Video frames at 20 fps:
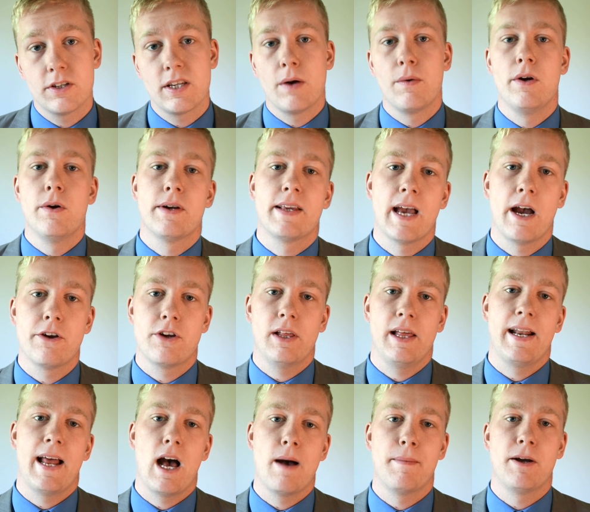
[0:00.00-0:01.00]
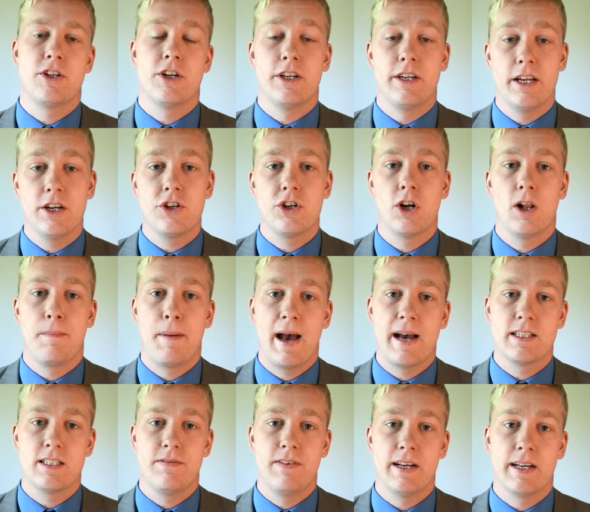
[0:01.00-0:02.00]
Here's how we would calculate how much additional
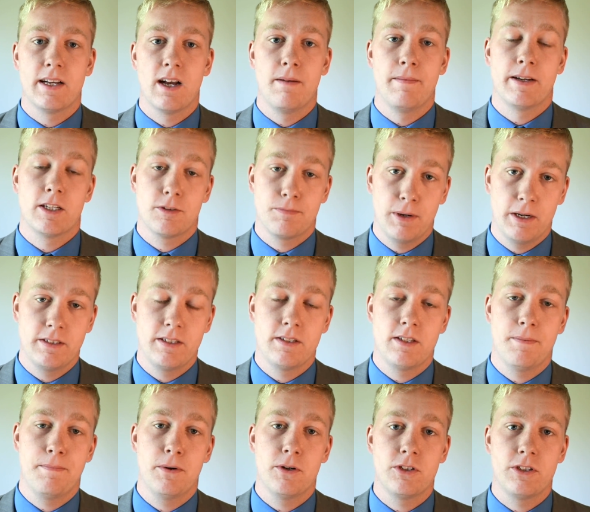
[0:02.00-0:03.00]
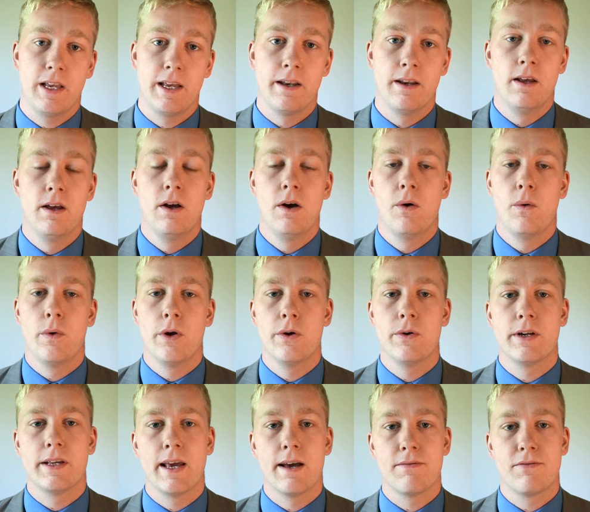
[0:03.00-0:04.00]
passive income expressed as a percent
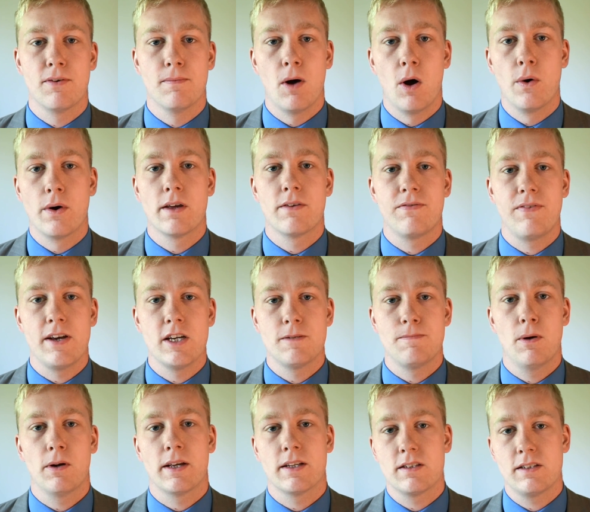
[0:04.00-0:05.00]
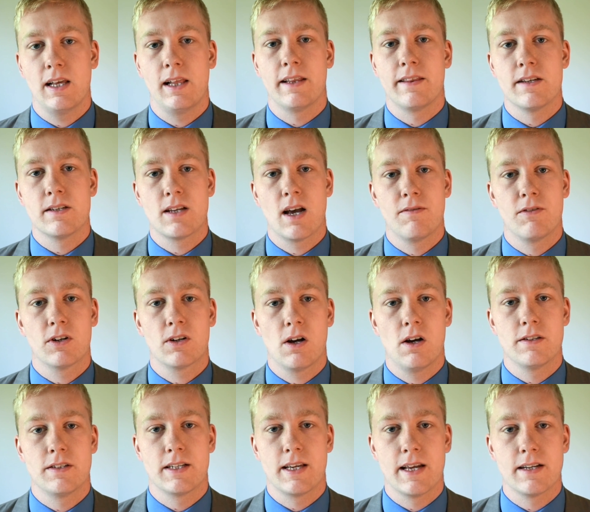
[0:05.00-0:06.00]
we would get from owning Facebook and selling these covered
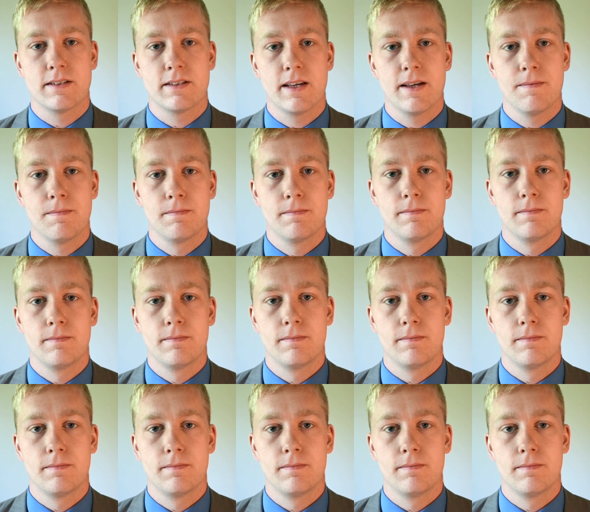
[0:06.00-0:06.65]
calls against it.